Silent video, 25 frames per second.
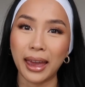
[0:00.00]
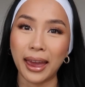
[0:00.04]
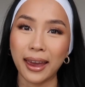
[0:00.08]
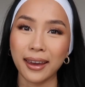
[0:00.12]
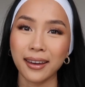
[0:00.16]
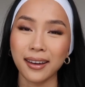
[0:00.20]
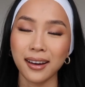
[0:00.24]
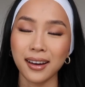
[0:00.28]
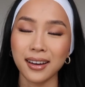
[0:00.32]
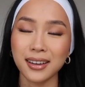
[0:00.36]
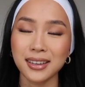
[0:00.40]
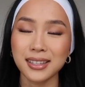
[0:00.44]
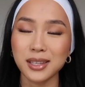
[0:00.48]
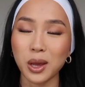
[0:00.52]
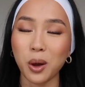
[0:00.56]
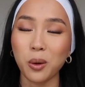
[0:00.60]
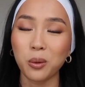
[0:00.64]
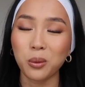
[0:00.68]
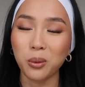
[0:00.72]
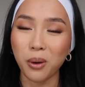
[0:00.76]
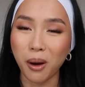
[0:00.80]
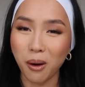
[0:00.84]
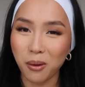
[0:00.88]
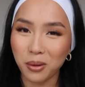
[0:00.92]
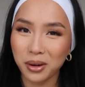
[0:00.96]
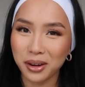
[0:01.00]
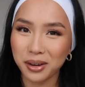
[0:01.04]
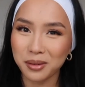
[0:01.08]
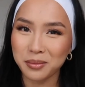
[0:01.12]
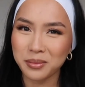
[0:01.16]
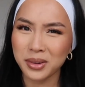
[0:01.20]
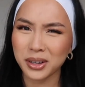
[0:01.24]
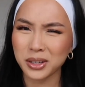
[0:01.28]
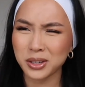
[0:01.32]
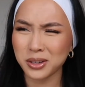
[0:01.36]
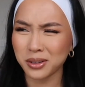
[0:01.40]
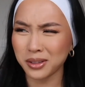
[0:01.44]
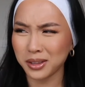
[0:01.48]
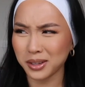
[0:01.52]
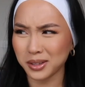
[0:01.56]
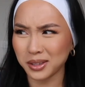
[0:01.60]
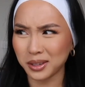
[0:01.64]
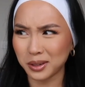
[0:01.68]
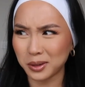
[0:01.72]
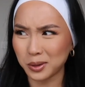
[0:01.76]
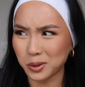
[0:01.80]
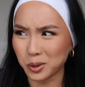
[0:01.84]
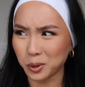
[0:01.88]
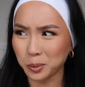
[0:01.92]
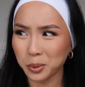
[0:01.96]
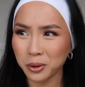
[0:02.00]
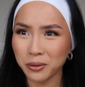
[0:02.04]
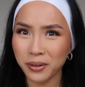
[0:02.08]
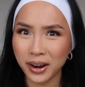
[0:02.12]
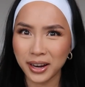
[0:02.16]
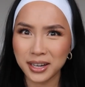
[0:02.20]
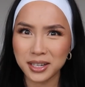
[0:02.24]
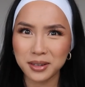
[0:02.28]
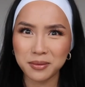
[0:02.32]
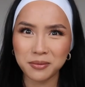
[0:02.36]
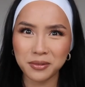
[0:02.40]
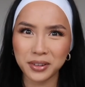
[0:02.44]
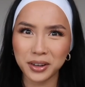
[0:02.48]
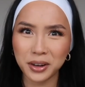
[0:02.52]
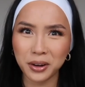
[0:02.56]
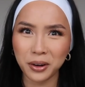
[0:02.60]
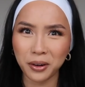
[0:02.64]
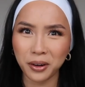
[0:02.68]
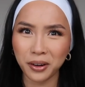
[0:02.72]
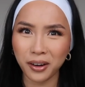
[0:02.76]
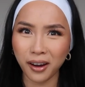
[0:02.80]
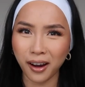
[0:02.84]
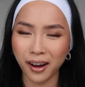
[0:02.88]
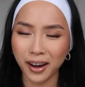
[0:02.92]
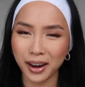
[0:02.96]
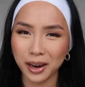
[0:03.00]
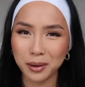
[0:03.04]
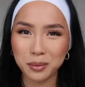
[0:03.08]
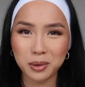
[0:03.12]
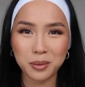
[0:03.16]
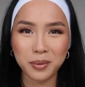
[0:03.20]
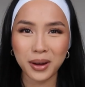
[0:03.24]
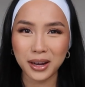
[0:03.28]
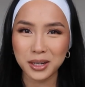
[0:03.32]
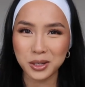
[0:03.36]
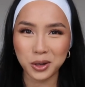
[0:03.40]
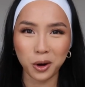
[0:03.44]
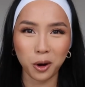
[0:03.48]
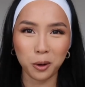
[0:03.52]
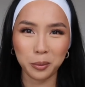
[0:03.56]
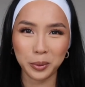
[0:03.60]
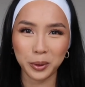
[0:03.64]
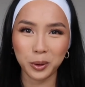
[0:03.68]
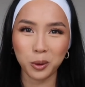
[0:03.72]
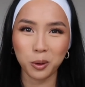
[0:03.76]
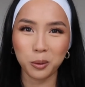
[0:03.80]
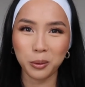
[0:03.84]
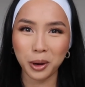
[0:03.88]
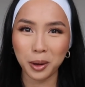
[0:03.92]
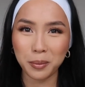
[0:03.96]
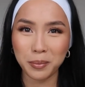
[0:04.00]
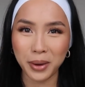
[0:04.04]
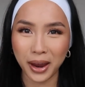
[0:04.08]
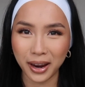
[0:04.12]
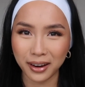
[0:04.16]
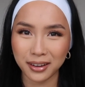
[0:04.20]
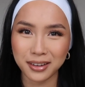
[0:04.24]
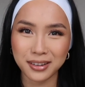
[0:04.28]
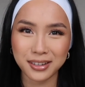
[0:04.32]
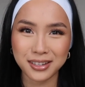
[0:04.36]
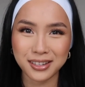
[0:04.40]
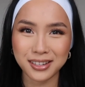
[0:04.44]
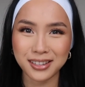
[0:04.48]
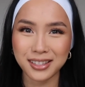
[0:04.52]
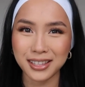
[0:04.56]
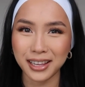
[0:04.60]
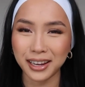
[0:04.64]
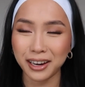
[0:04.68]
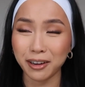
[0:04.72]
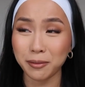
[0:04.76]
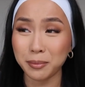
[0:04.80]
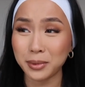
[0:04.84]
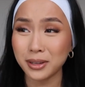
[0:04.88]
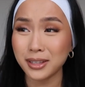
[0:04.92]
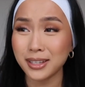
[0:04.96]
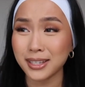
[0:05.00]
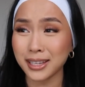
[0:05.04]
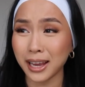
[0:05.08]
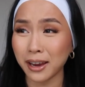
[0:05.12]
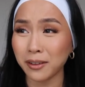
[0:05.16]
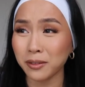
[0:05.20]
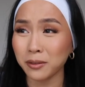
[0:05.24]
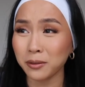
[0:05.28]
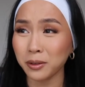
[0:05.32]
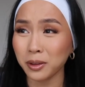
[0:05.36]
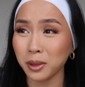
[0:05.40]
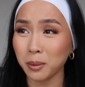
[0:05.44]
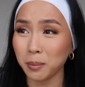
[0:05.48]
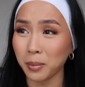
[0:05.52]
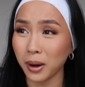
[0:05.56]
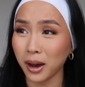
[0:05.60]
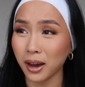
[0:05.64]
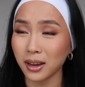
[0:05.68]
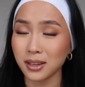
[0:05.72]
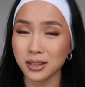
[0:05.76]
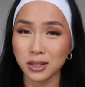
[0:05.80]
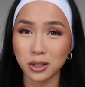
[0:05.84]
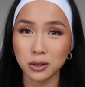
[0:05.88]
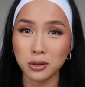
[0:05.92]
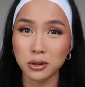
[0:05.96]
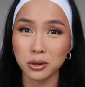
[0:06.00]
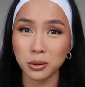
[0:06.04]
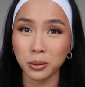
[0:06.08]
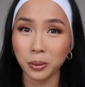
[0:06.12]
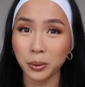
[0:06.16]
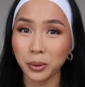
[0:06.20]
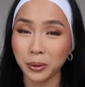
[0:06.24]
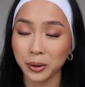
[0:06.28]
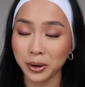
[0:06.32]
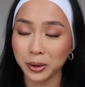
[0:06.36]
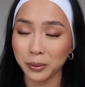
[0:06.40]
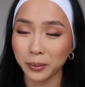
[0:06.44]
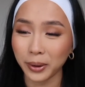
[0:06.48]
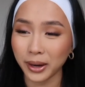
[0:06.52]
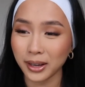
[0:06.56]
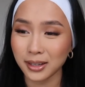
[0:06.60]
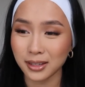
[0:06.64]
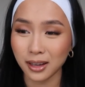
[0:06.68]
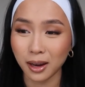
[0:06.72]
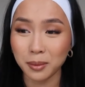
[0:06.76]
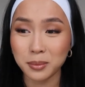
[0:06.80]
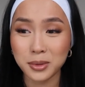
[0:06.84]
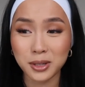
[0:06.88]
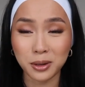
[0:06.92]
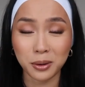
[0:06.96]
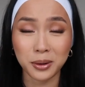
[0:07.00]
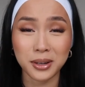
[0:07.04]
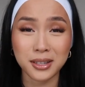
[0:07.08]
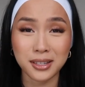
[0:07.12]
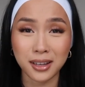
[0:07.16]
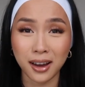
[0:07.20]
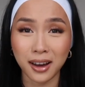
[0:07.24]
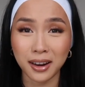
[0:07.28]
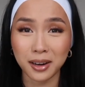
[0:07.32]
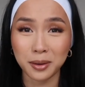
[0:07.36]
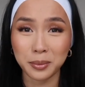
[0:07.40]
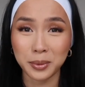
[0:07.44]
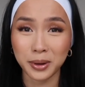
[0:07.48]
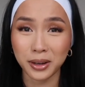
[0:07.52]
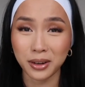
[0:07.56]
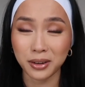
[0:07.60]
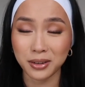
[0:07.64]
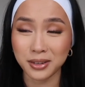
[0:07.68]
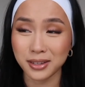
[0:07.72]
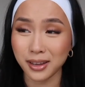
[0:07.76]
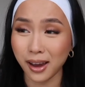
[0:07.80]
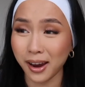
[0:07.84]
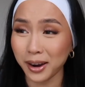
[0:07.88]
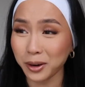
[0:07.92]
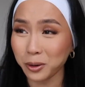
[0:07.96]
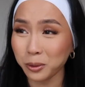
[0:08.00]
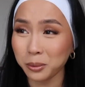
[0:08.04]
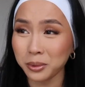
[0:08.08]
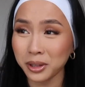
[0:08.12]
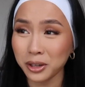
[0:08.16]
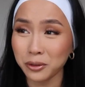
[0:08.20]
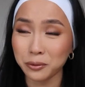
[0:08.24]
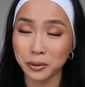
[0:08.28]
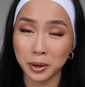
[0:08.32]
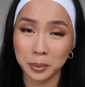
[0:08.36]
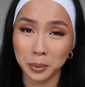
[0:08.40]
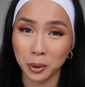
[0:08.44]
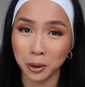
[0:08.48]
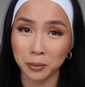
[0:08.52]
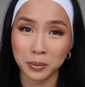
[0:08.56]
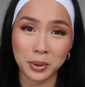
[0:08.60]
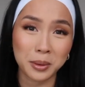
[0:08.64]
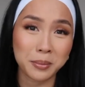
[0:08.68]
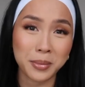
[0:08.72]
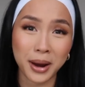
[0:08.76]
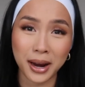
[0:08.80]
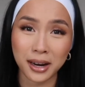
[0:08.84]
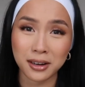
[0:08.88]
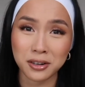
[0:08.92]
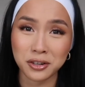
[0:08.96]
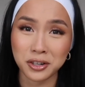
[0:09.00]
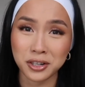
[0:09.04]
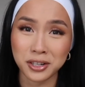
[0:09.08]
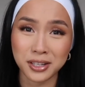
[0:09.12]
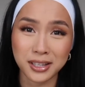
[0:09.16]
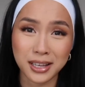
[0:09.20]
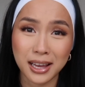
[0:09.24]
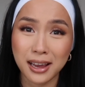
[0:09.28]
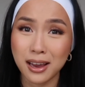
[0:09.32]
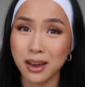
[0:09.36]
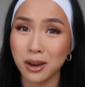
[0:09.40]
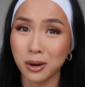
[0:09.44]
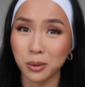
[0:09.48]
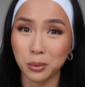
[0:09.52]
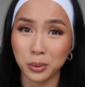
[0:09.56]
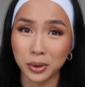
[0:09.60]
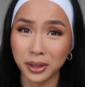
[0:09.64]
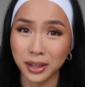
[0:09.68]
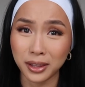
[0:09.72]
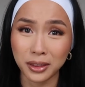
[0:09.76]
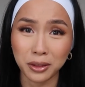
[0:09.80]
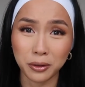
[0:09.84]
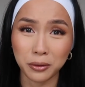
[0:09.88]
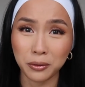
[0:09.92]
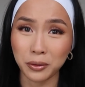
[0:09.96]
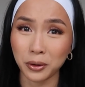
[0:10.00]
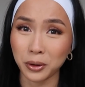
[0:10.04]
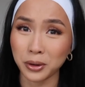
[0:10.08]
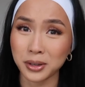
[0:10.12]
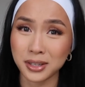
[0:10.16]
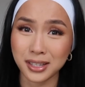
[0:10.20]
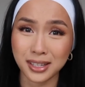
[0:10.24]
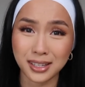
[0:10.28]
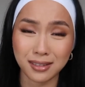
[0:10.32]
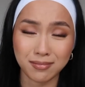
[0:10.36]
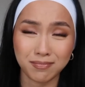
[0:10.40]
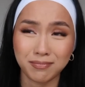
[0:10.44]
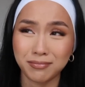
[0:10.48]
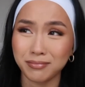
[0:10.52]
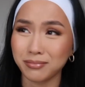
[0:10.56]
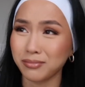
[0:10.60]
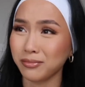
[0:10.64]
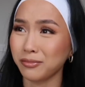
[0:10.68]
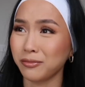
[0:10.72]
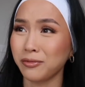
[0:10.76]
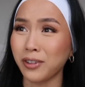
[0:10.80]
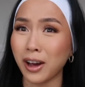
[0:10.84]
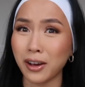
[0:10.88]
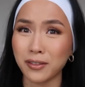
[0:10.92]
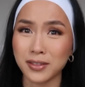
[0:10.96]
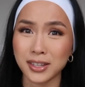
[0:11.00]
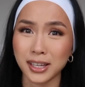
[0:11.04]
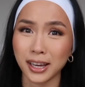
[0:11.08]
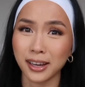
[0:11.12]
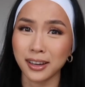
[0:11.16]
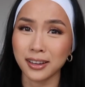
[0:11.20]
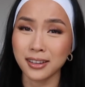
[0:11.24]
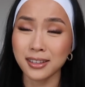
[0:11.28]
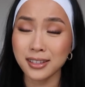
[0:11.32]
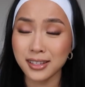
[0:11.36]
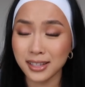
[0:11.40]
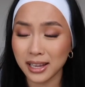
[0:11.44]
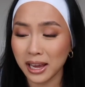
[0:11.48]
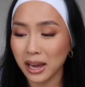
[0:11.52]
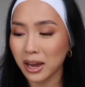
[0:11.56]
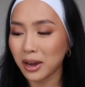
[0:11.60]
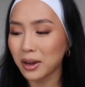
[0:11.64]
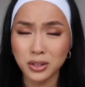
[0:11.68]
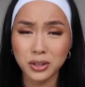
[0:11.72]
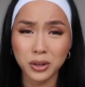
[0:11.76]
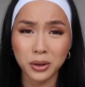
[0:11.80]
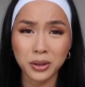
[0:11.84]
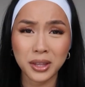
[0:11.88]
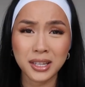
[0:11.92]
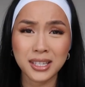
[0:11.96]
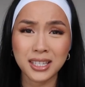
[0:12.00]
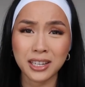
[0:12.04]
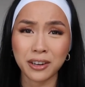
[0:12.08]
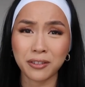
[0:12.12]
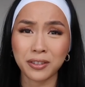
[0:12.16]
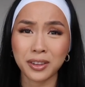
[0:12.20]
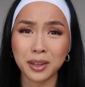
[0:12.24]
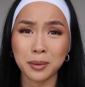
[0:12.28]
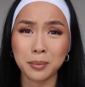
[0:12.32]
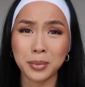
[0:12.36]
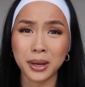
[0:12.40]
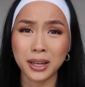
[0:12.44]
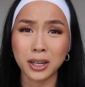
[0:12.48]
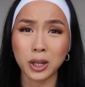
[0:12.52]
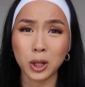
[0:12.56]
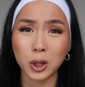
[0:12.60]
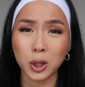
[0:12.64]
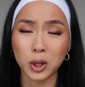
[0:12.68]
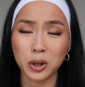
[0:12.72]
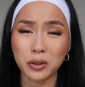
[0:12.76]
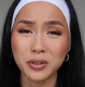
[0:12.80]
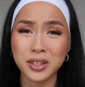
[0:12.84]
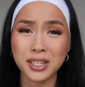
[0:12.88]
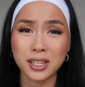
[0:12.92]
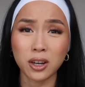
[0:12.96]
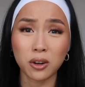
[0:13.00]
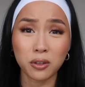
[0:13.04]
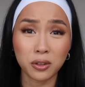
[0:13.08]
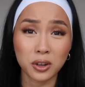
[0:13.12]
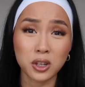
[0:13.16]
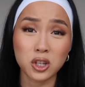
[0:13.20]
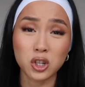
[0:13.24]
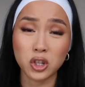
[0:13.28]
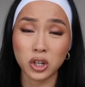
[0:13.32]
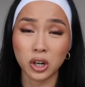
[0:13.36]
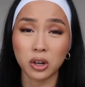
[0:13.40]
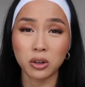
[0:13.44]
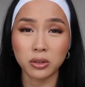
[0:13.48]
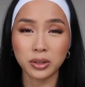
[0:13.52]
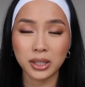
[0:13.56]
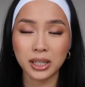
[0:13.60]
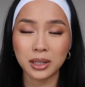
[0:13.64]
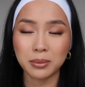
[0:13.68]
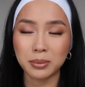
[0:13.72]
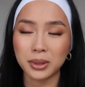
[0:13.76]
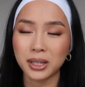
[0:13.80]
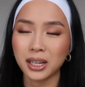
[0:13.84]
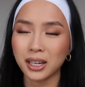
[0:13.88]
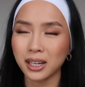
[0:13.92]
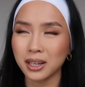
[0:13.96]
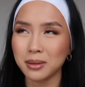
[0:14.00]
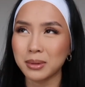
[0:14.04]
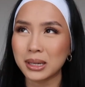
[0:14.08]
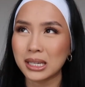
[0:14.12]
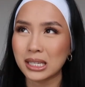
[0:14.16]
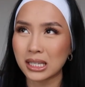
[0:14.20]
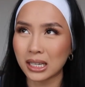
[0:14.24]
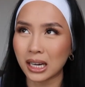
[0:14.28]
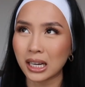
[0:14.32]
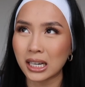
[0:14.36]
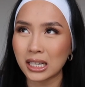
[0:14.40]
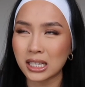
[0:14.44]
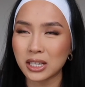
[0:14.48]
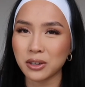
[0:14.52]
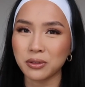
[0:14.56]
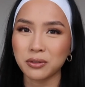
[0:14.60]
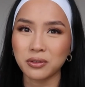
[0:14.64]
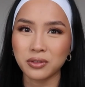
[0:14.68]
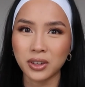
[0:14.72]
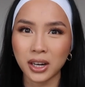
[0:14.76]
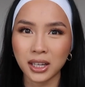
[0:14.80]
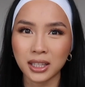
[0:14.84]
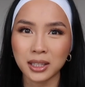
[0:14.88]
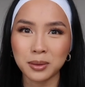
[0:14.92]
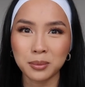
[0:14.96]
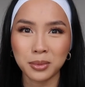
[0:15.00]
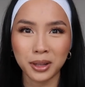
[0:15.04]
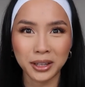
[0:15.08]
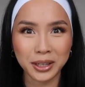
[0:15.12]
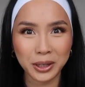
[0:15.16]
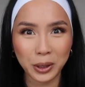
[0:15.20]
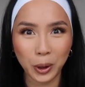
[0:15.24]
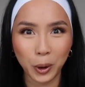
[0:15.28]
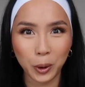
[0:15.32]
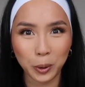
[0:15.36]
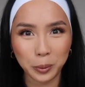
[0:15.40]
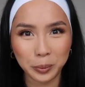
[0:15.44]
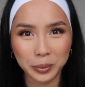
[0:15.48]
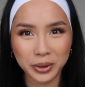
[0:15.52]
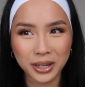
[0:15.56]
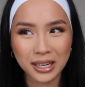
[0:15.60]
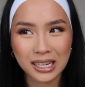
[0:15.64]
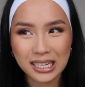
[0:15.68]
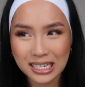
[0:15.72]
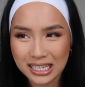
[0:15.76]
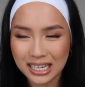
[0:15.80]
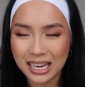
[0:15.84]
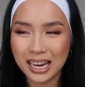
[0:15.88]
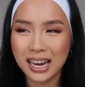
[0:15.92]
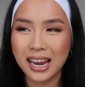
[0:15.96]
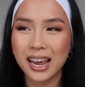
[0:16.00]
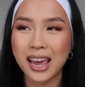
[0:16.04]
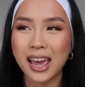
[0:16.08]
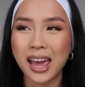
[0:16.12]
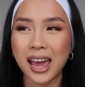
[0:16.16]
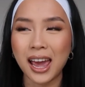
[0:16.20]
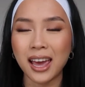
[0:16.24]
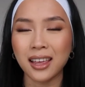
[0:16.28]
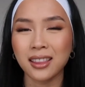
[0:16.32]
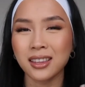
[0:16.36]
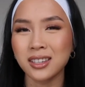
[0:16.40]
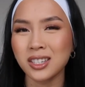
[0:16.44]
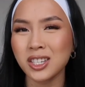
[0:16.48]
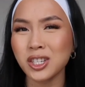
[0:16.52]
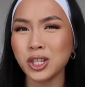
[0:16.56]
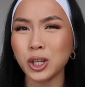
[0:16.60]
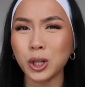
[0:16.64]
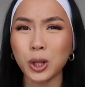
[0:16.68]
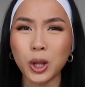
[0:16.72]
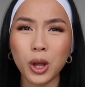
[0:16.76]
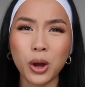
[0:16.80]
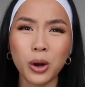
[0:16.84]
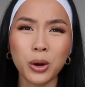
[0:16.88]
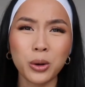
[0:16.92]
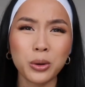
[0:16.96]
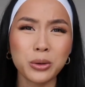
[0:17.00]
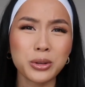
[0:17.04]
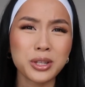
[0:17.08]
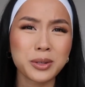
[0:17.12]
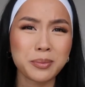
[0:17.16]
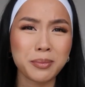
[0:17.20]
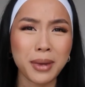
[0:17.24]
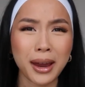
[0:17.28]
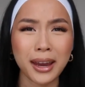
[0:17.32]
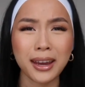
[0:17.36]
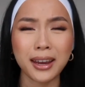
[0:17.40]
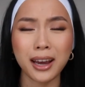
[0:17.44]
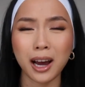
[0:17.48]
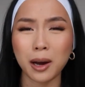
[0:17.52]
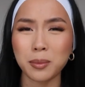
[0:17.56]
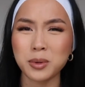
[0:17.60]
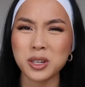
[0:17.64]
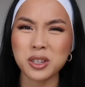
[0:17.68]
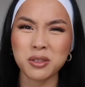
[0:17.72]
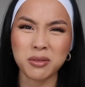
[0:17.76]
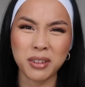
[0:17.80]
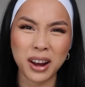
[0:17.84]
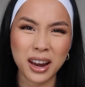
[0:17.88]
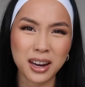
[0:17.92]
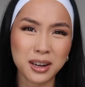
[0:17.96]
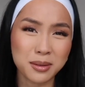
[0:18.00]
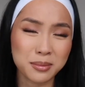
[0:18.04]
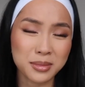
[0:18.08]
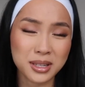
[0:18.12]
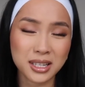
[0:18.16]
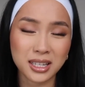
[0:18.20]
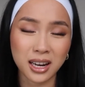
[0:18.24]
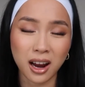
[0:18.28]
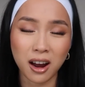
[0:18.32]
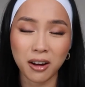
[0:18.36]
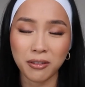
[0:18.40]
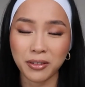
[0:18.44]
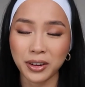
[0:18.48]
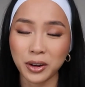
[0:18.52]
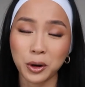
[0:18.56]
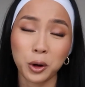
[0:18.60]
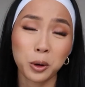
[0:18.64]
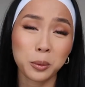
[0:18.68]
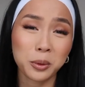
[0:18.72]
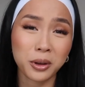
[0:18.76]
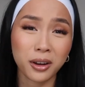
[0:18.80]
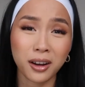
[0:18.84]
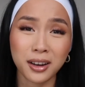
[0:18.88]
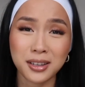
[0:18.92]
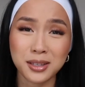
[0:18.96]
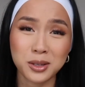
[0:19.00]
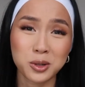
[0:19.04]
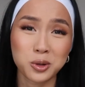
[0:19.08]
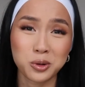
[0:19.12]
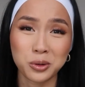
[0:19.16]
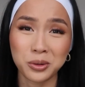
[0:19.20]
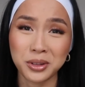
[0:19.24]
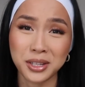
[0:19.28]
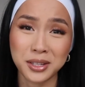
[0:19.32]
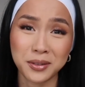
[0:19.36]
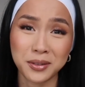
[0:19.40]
Hey guys, welcome to this super random video. I am about to open all my packages that I've been saving for the past two or three weeks. I'm so excited because I normally rip open packages within the first five seconds. So there's definitely been a lot of self-control here, but I am excited to finally bloody open it. And there's just clothes, makeup, just random stuff. And I hope you guys enjoy